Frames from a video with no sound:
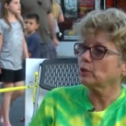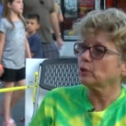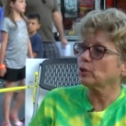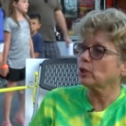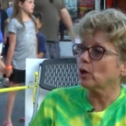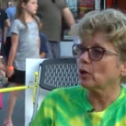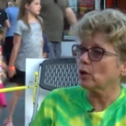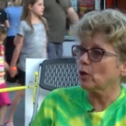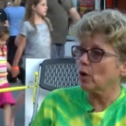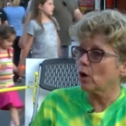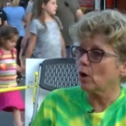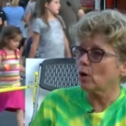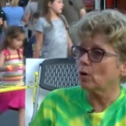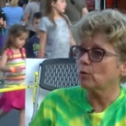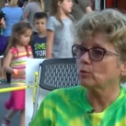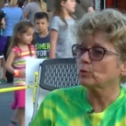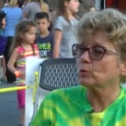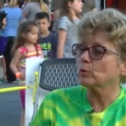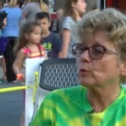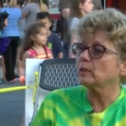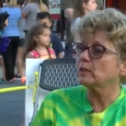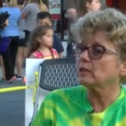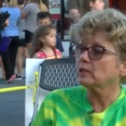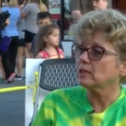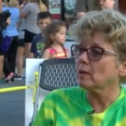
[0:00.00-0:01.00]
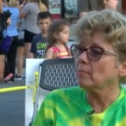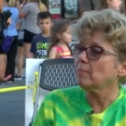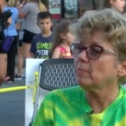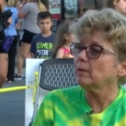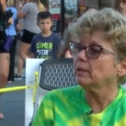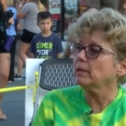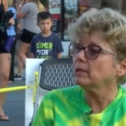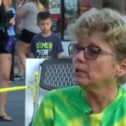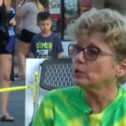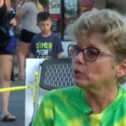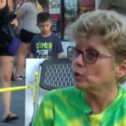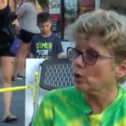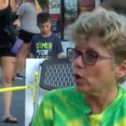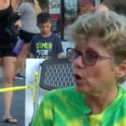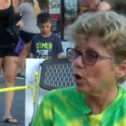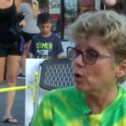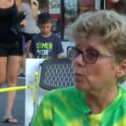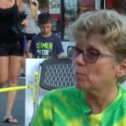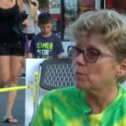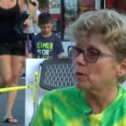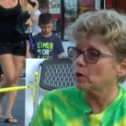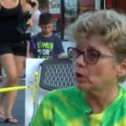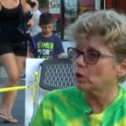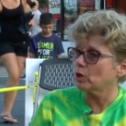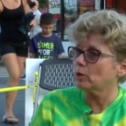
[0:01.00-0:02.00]
to go to homes where somebody is
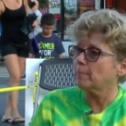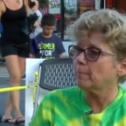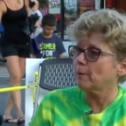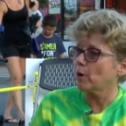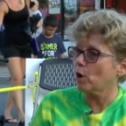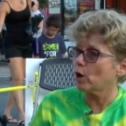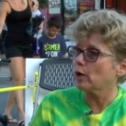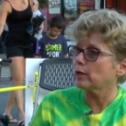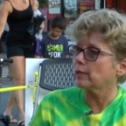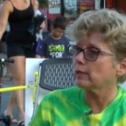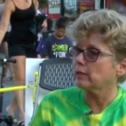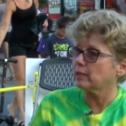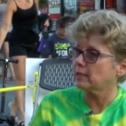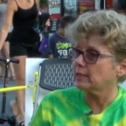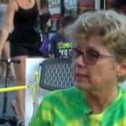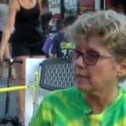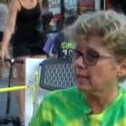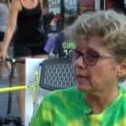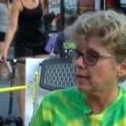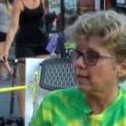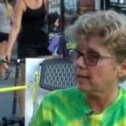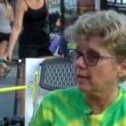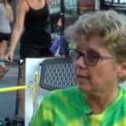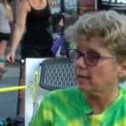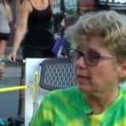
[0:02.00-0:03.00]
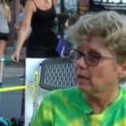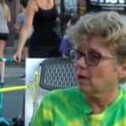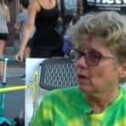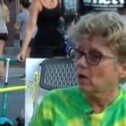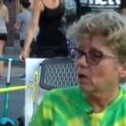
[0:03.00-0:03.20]
home a good part of the day.